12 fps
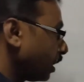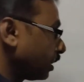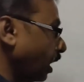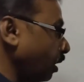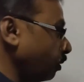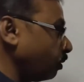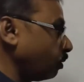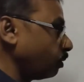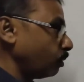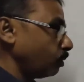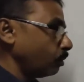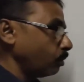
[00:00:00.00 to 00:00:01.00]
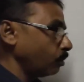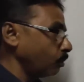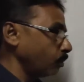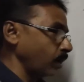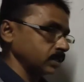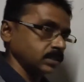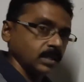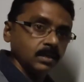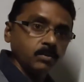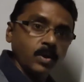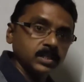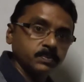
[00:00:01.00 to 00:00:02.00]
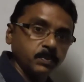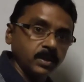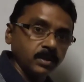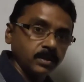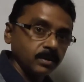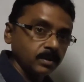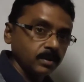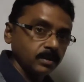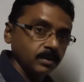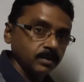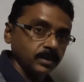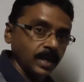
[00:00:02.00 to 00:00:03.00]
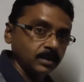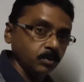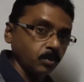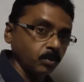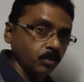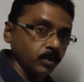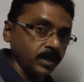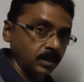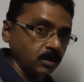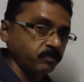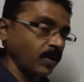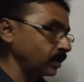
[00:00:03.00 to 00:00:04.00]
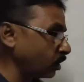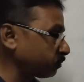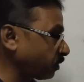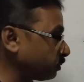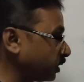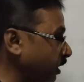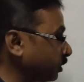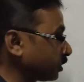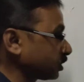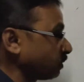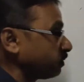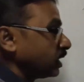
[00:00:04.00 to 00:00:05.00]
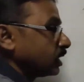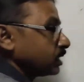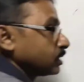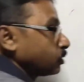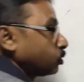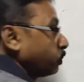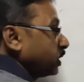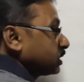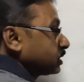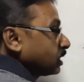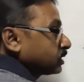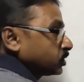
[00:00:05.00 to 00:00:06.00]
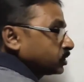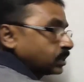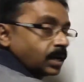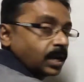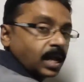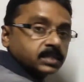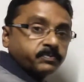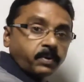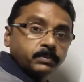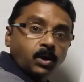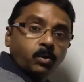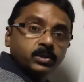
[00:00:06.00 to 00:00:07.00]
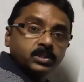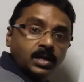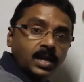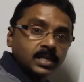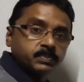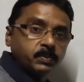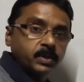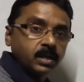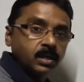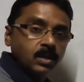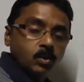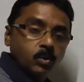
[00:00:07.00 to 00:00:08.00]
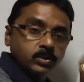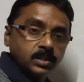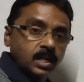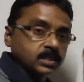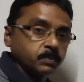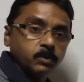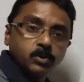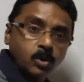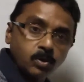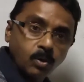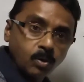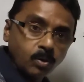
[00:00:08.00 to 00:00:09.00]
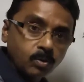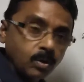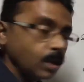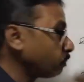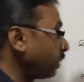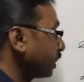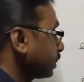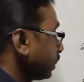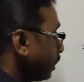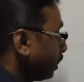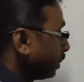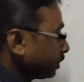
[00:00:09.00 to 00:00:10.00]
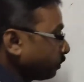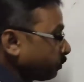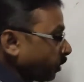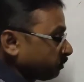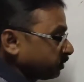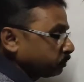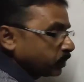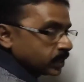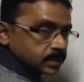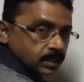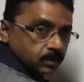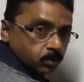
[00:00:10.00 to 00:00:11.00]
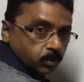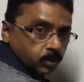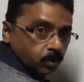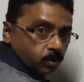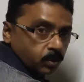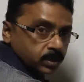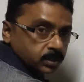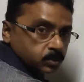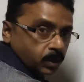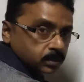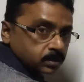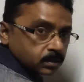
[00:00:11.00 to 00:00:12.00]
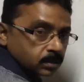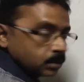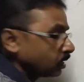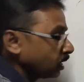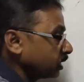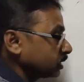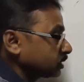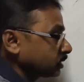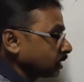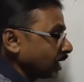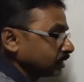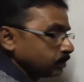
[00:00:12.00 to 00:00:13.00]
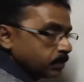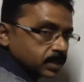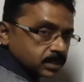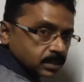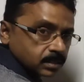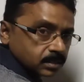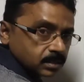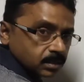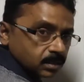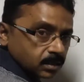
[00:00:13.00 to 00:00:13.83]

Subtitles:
Now what is the new SP? That we cannot find out from here because of rupees 63 less from the original SP. Original SP we don't know, but the profit percent we know. It is what? It is 30%.